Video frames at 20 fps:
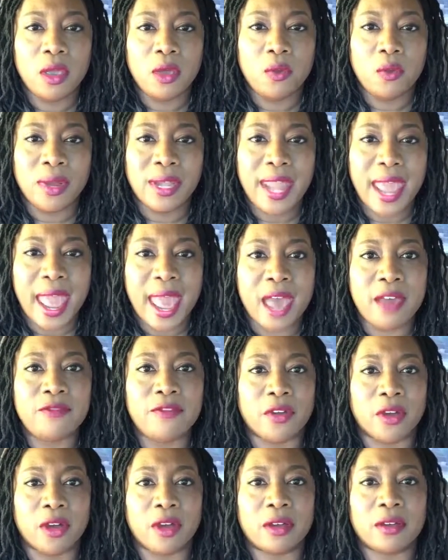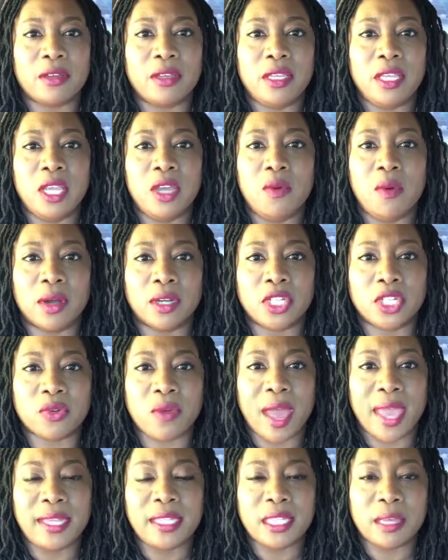Whenever you are
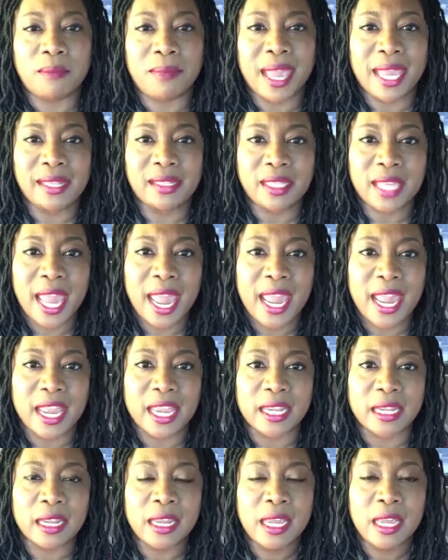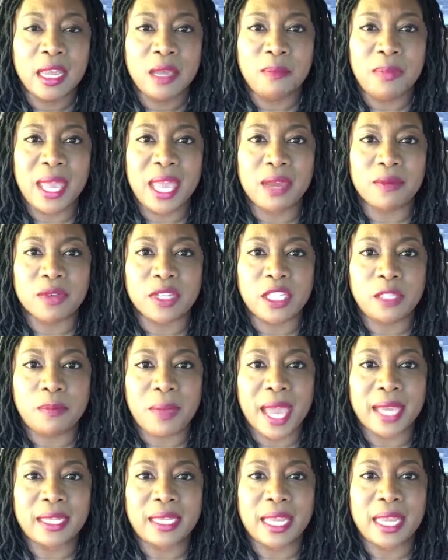trying to maintain being
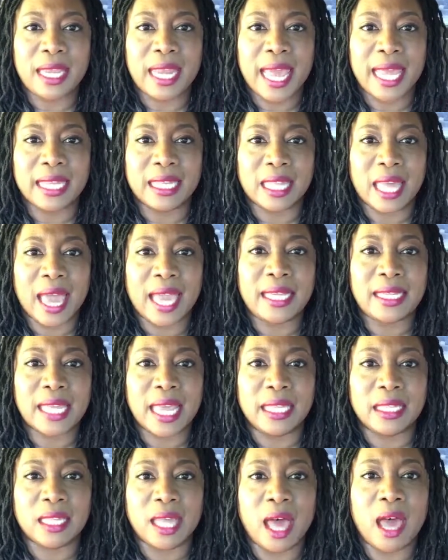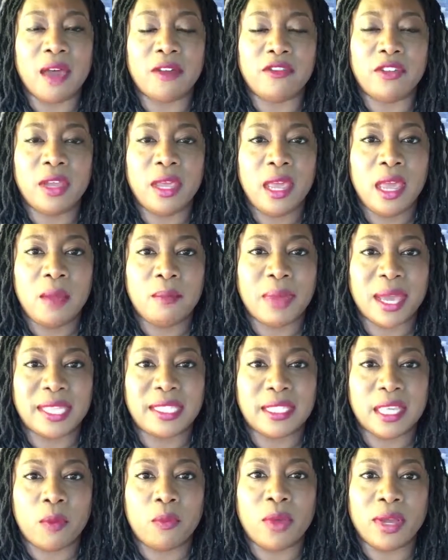respected and liked and loved by
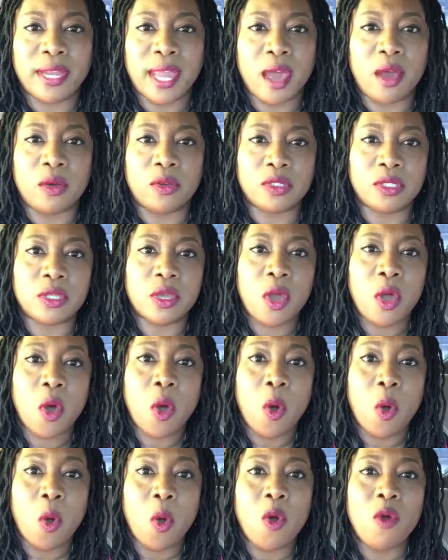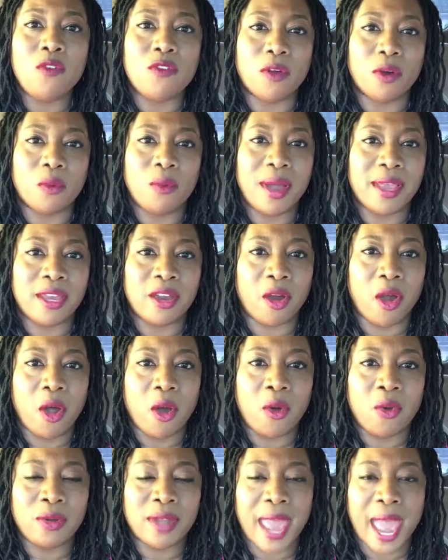someone else over what your
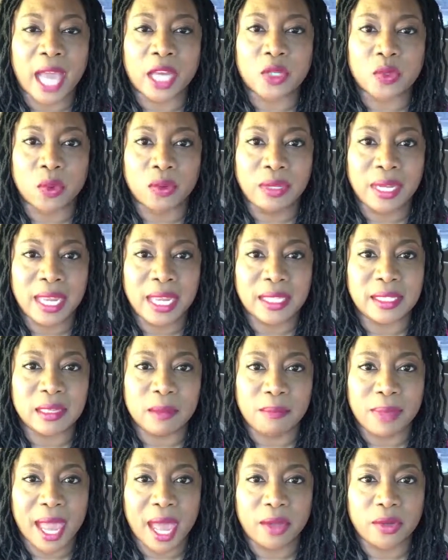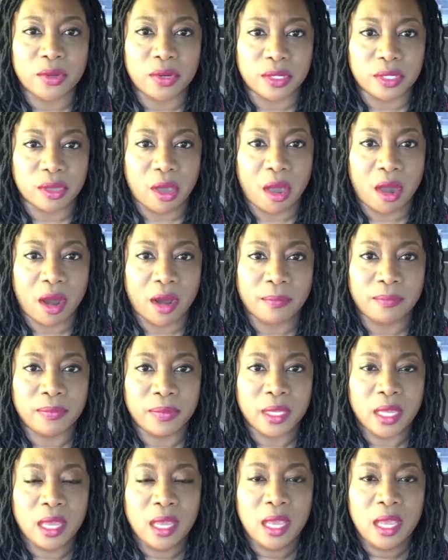own actual needs and boundaries are,
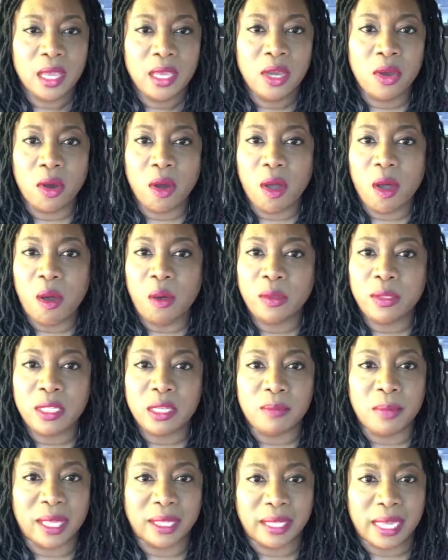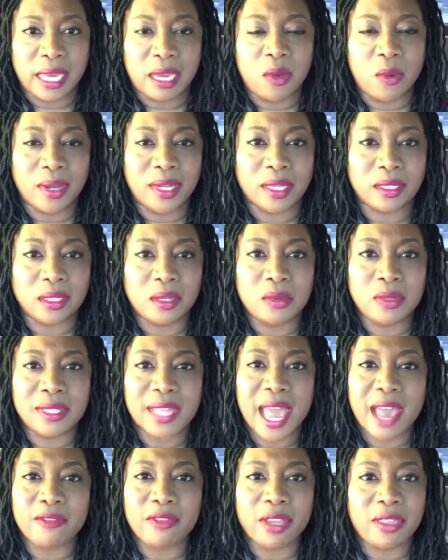you're ultimately going to
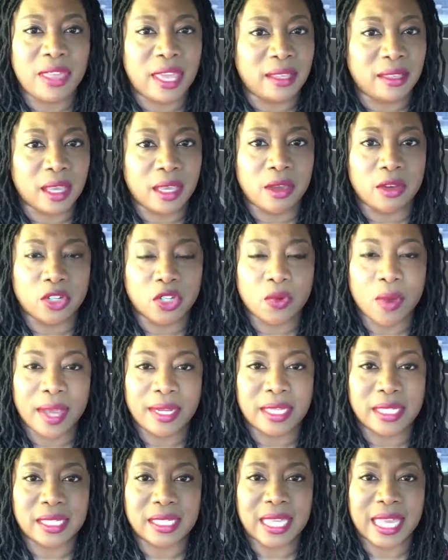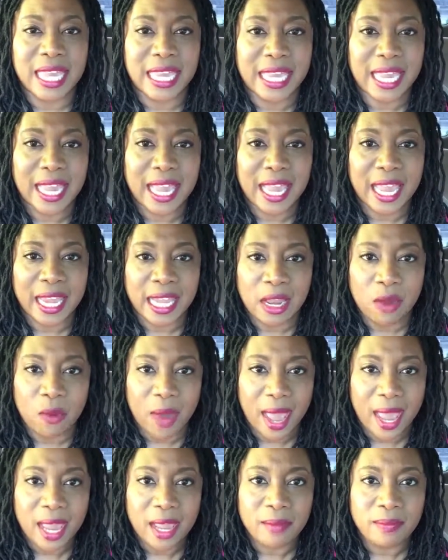lose everything that you're trying to seek
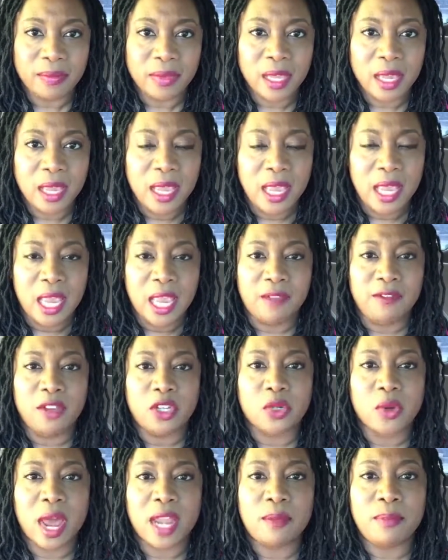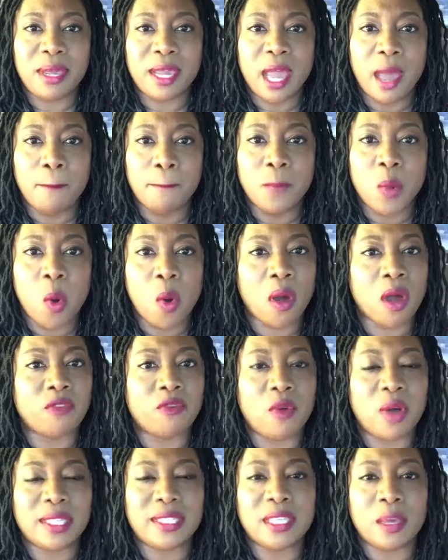anyway. If you try to become more
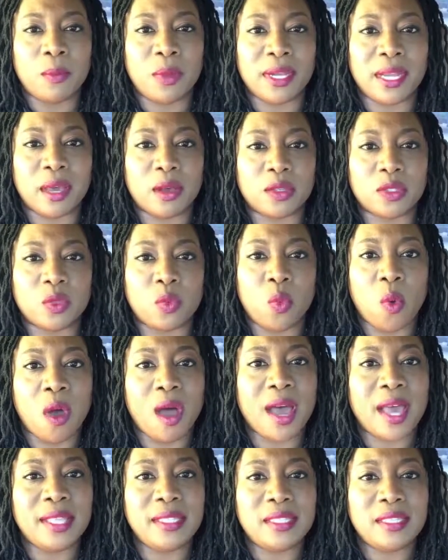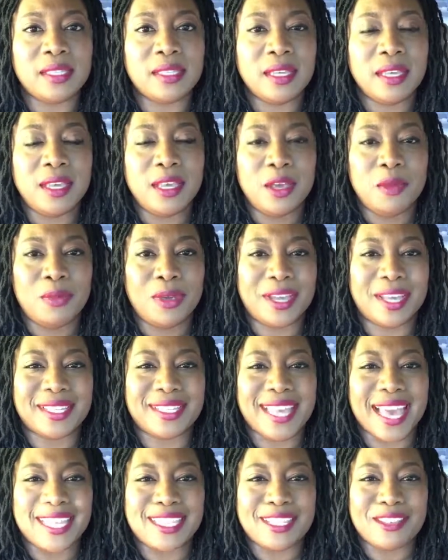of what someone else wants
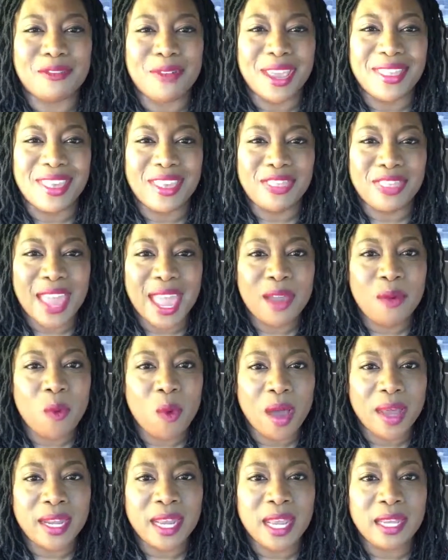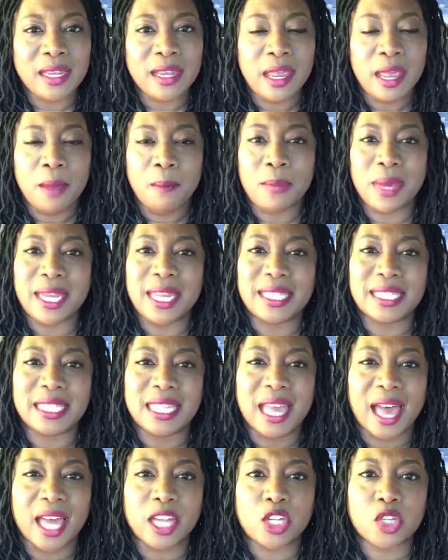because that's the way that they want it, but it's
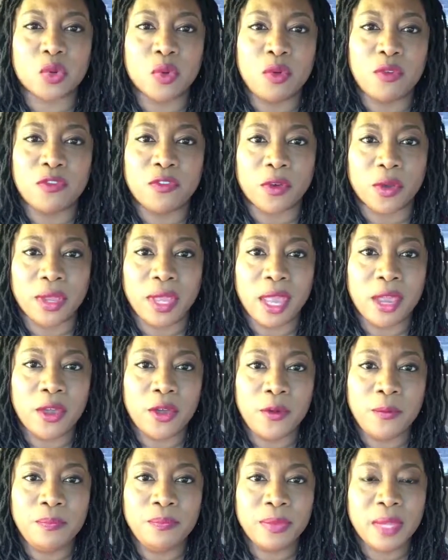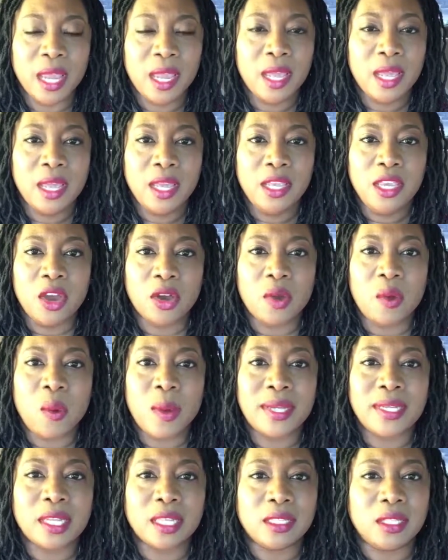not true for you, you're
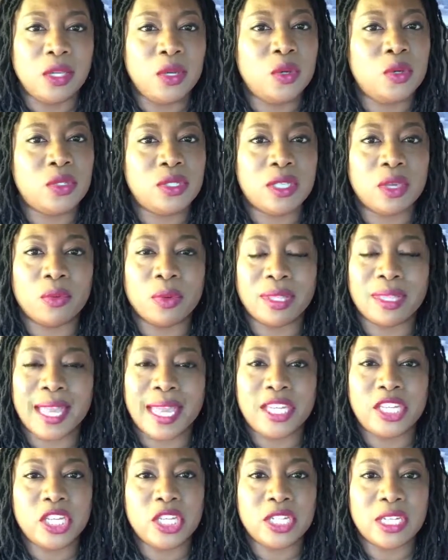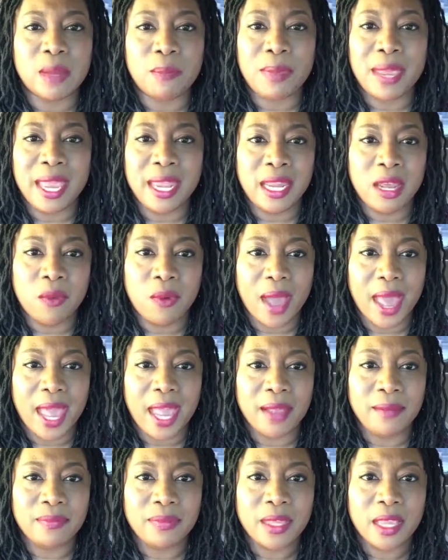going to lose the relationship
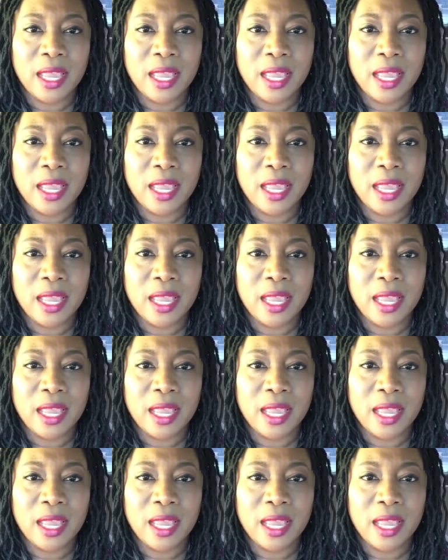anyway.